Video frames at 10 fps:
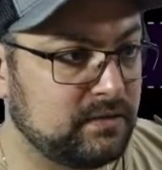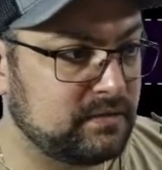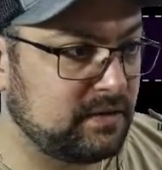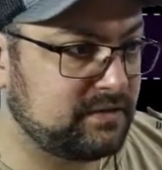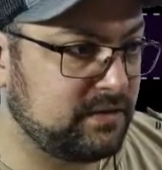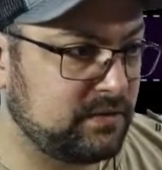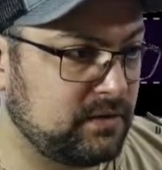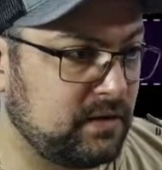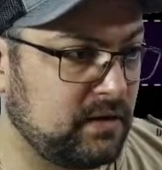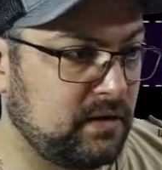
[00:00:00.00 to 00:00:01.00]
Let's
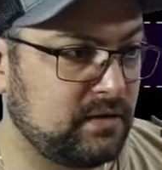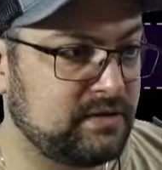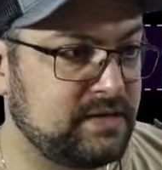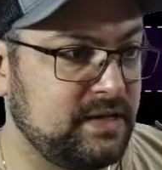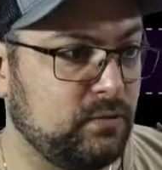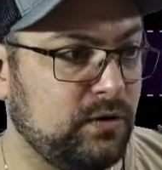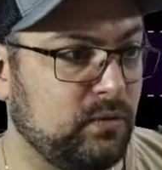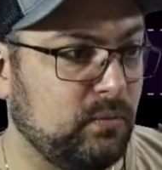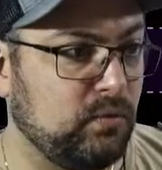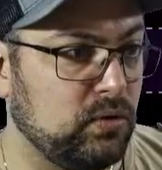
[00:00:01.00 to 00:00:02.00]
hear. See, we're
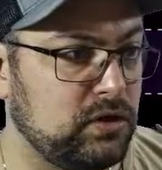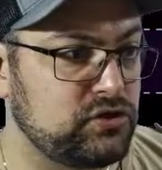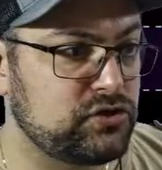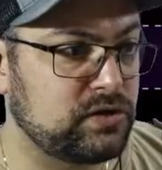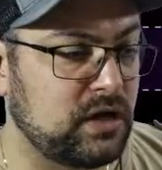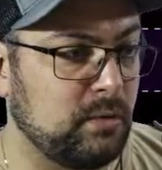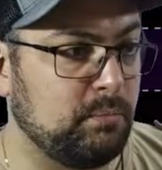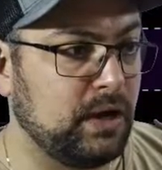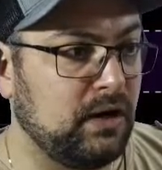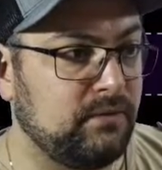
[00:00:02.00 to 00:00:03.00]
going bullish
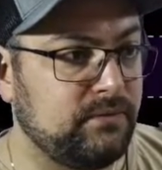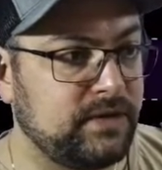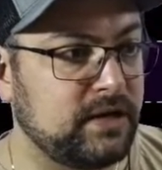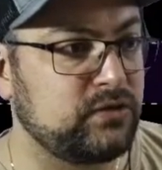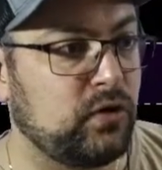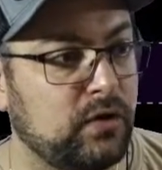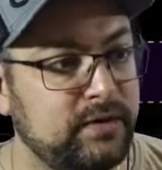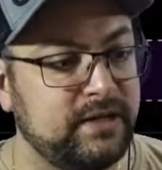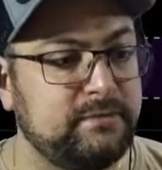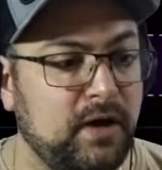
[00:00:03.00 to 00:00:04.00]
above that 200.
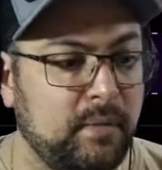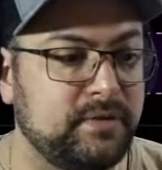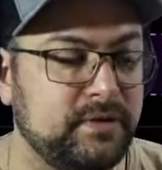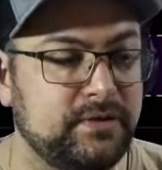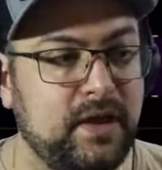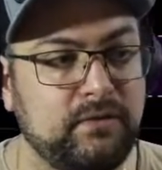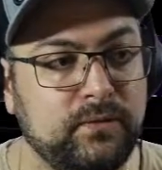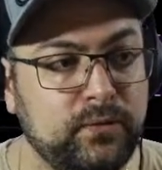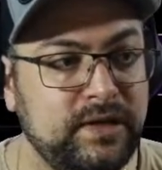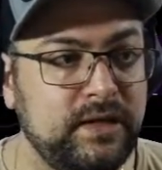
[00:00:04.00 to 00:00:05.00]
This is up until
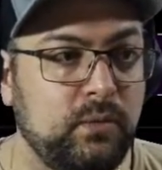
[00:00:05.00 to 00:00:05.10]
2014.